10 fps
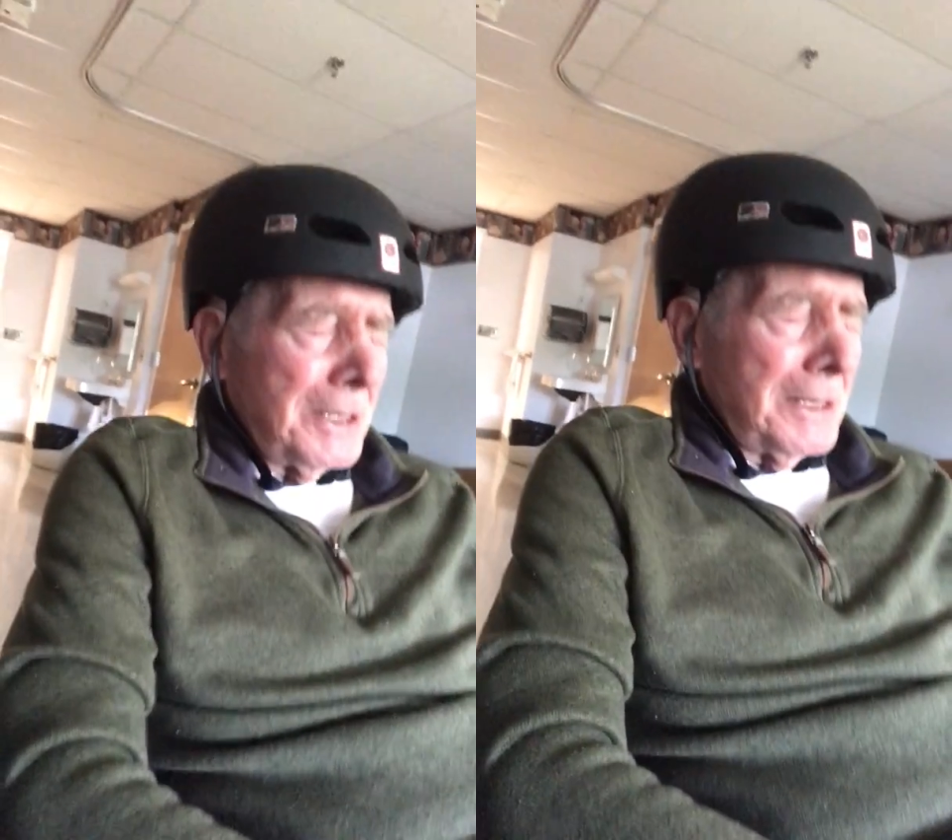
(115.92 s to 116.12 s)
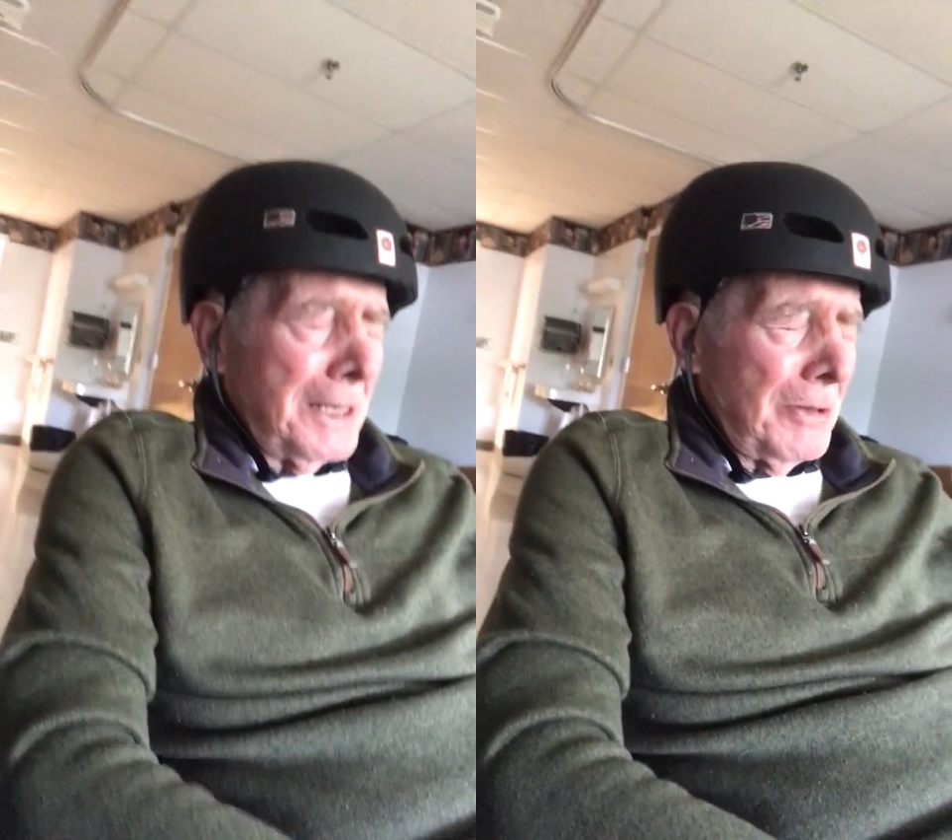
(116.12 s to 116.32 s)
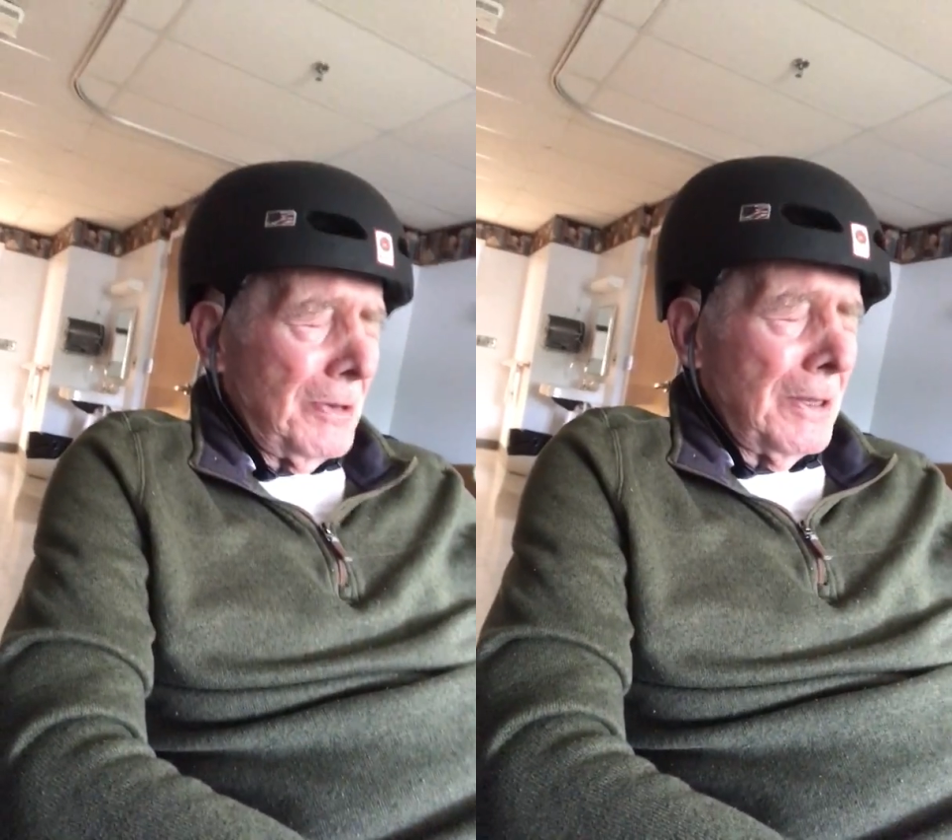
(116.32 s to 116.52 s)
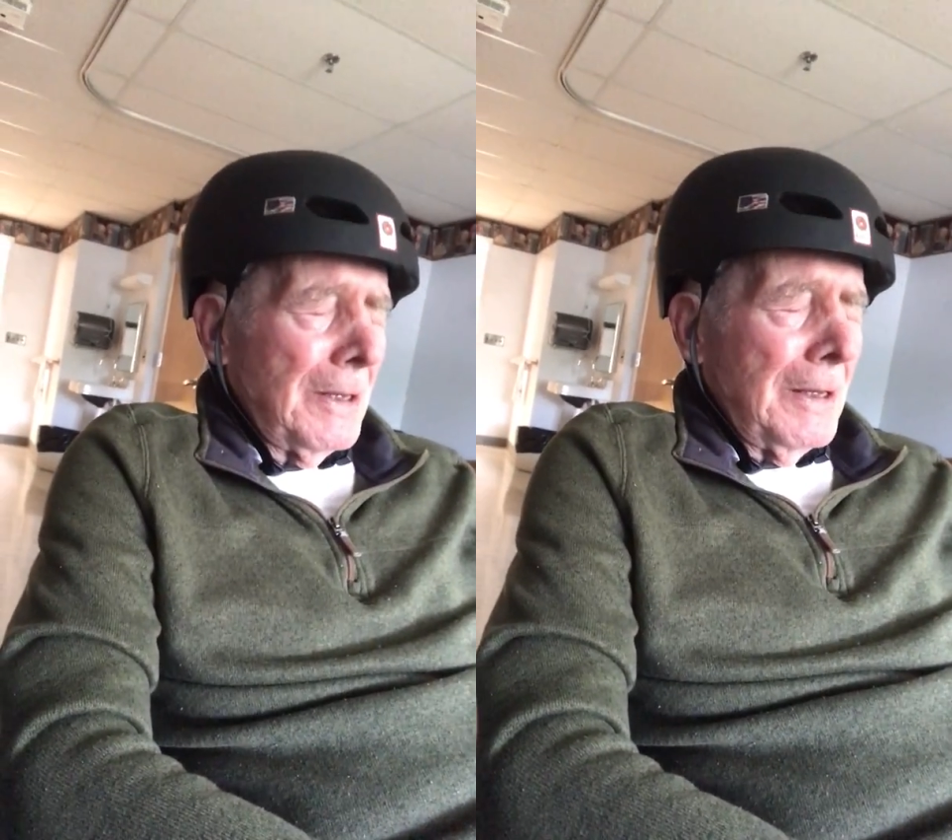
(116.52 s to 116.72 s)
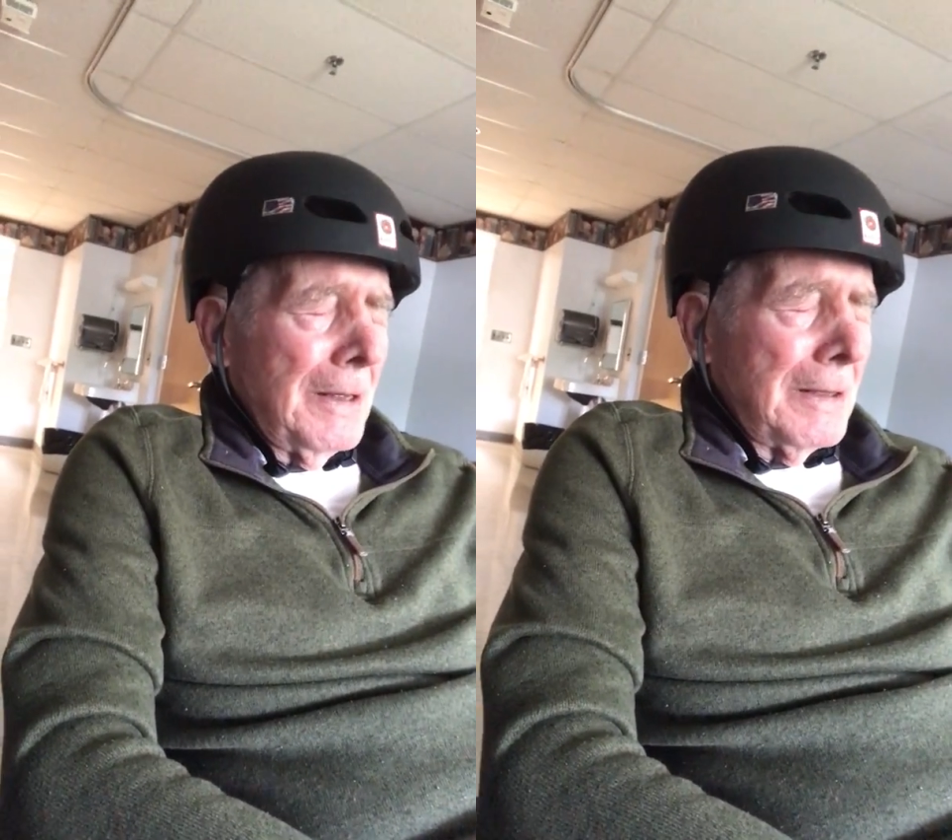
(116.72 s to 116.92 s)
Thank you.
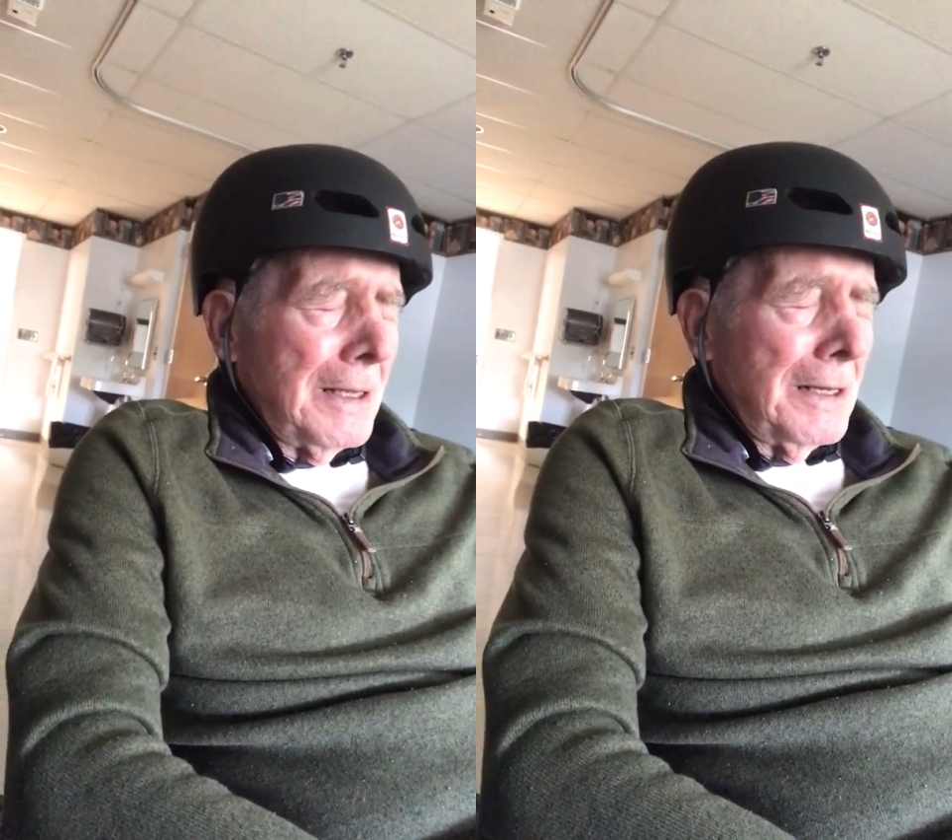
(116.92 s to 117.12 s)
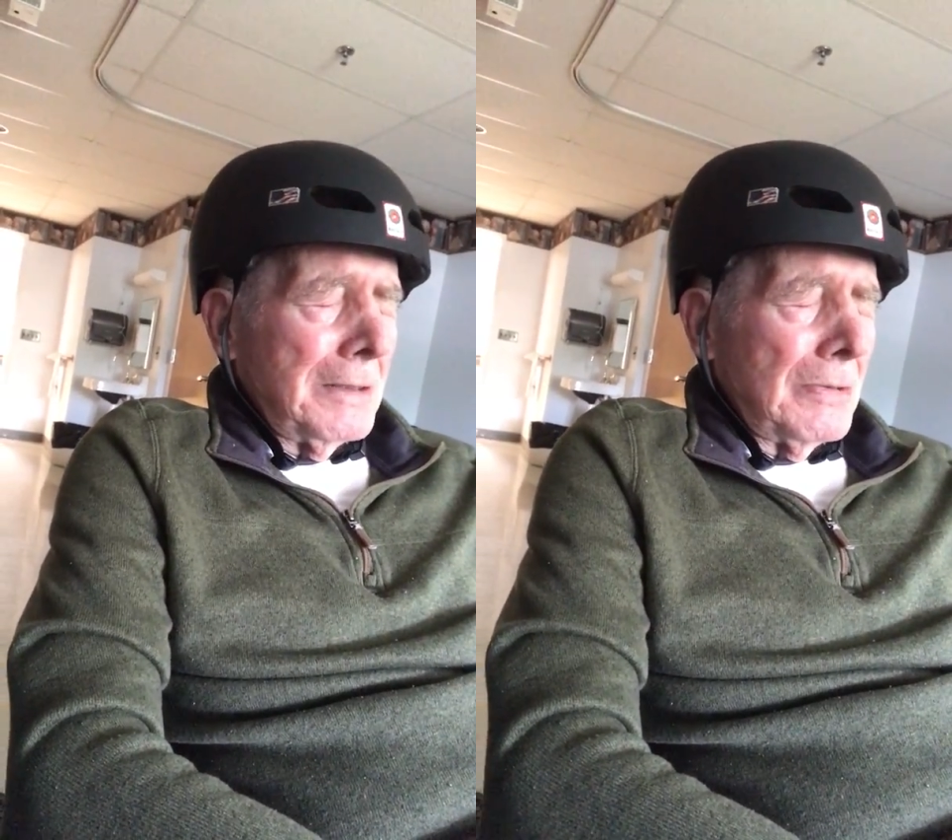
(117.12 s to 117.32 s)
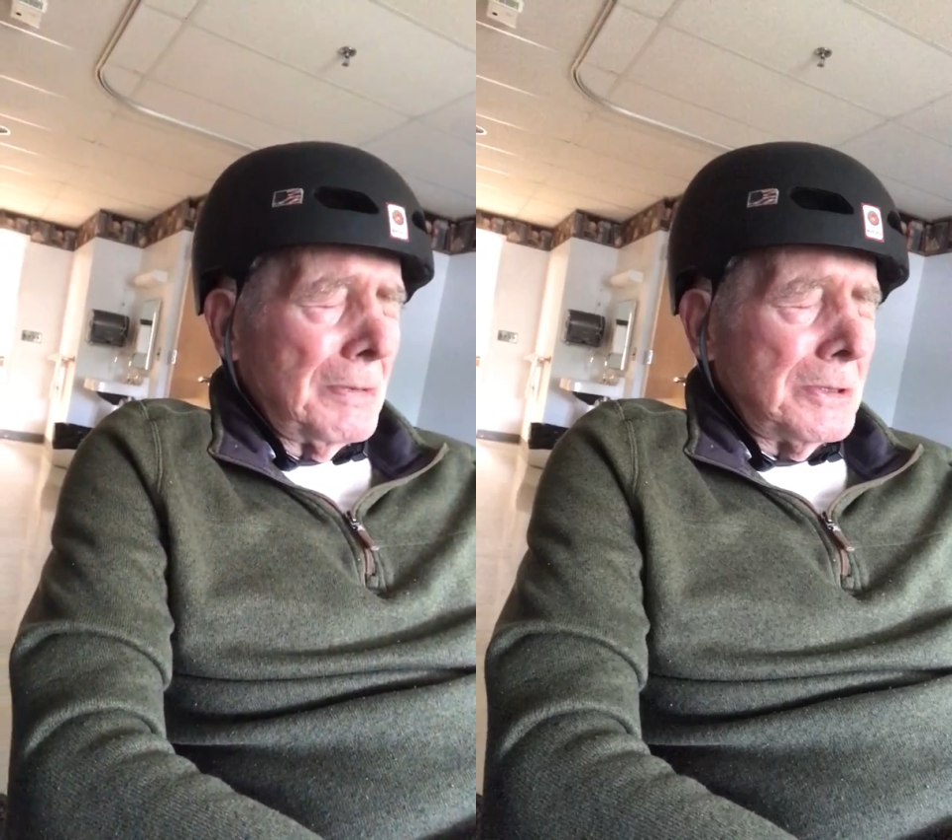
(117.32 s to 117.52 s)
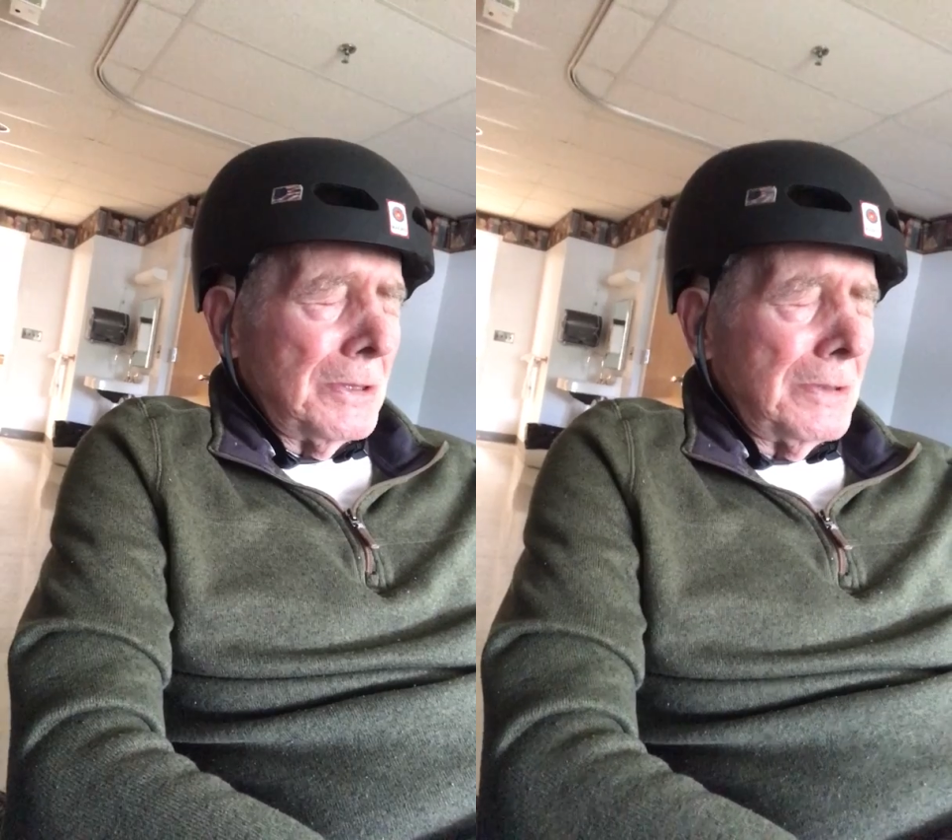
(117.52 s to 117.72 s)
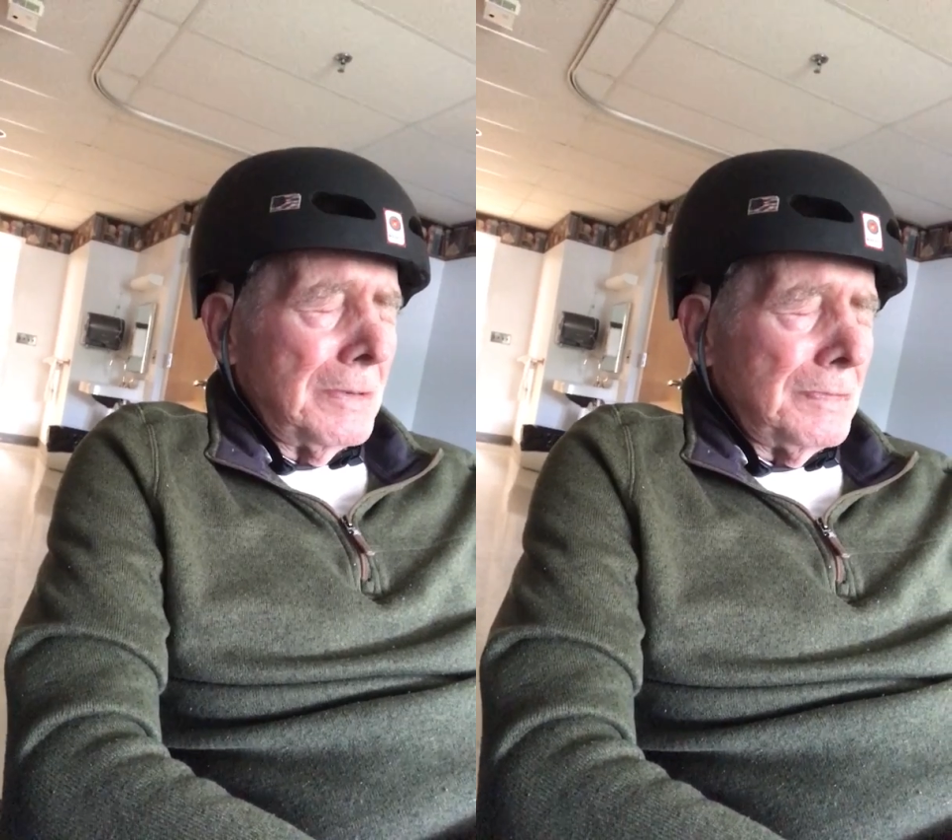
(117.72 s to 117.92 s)
The river
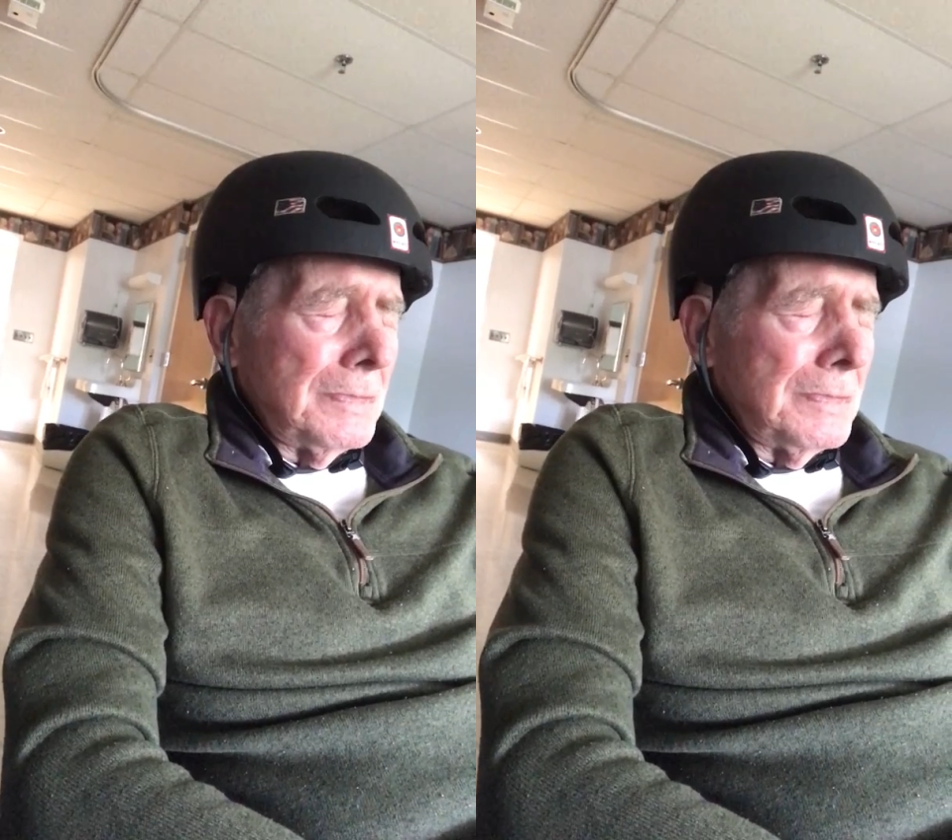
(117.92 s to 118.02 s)
zone,